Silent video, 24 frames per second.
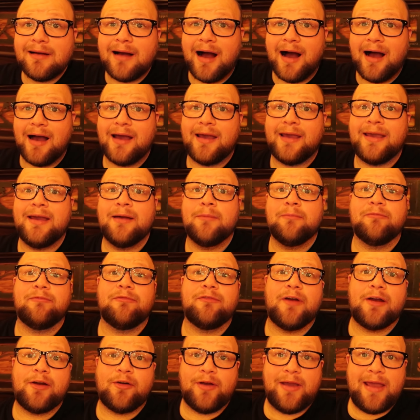I am
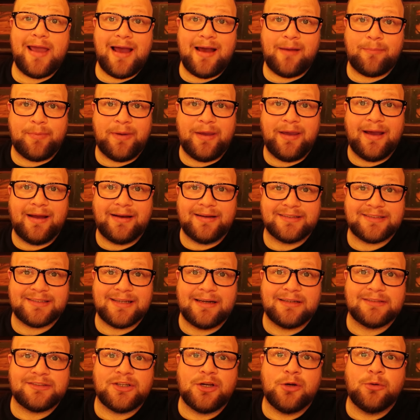very happy I
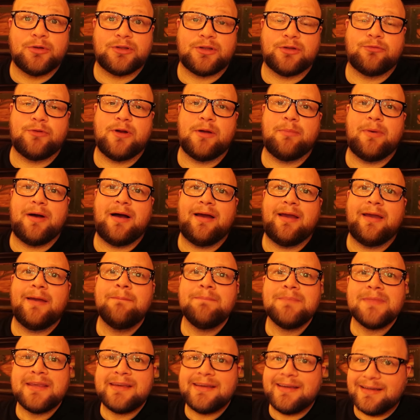decided to go with the ribeye
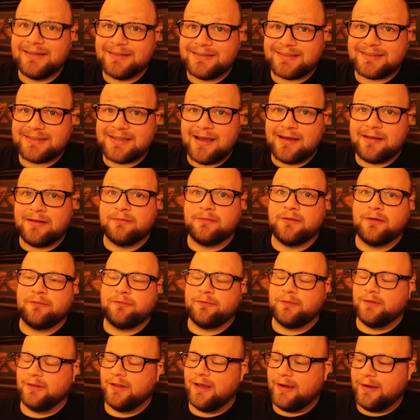instead of the
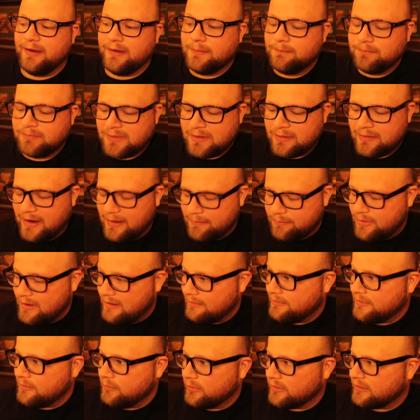filet. I
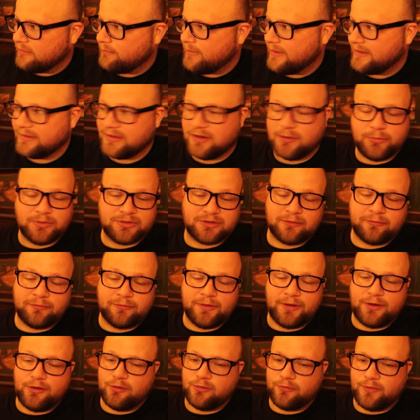probably would have been done with the
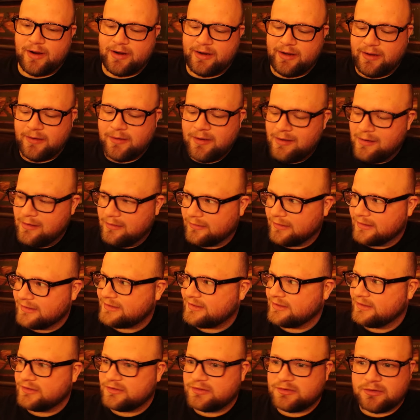filet already.
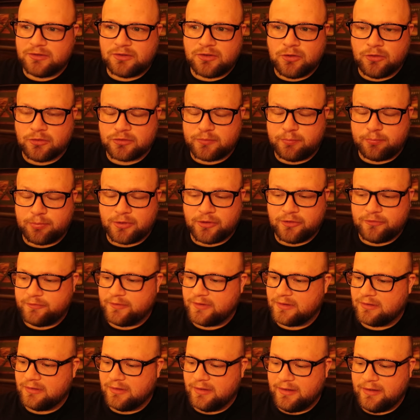This is cooked
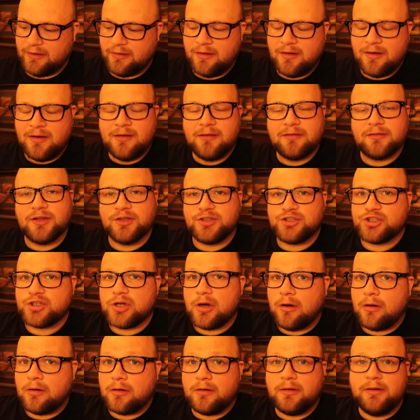perfectly. The
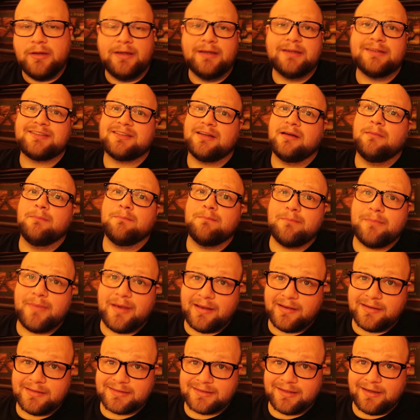char is
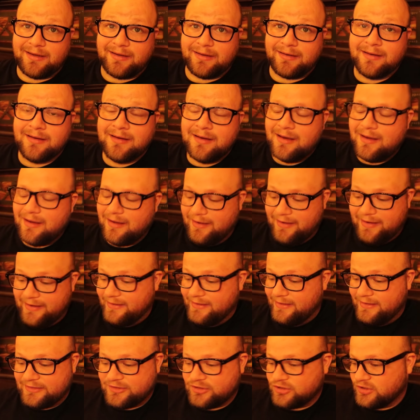amazing.
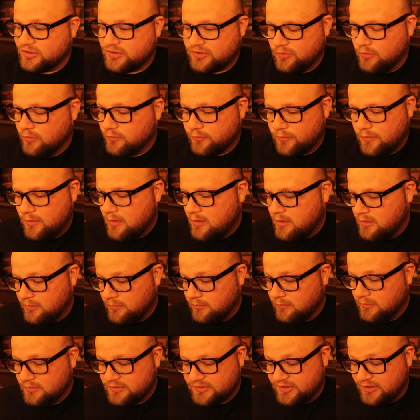And it's just
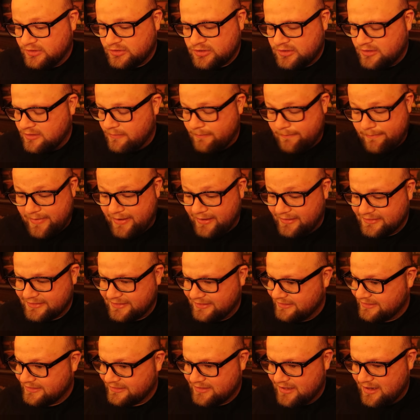overall such an
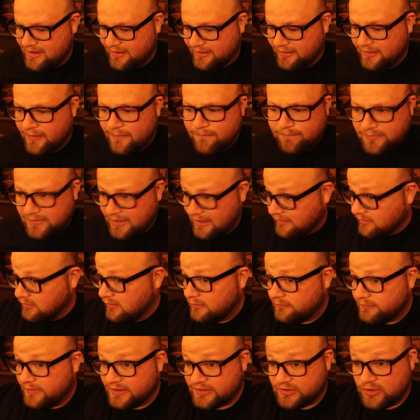amazing steak. I
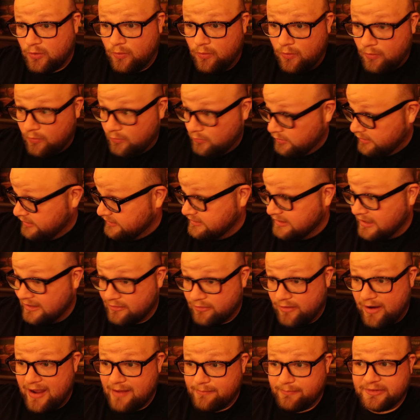love this whole
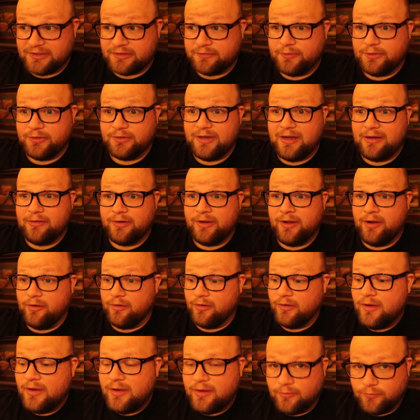entire atmosphere down here.
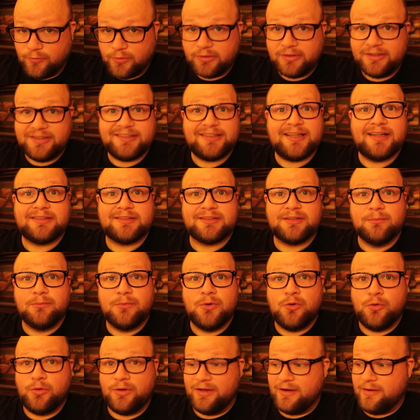It really sets the
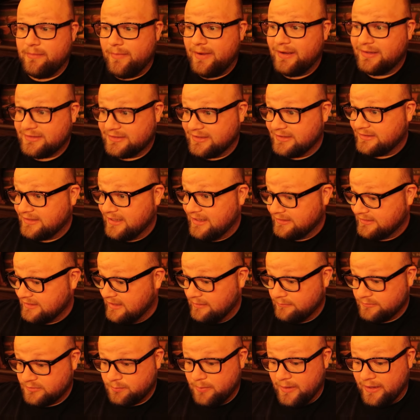mood and it makes it ten
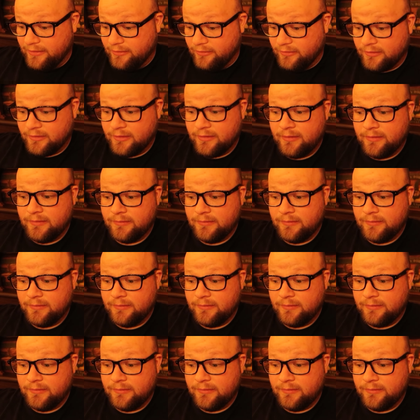times better.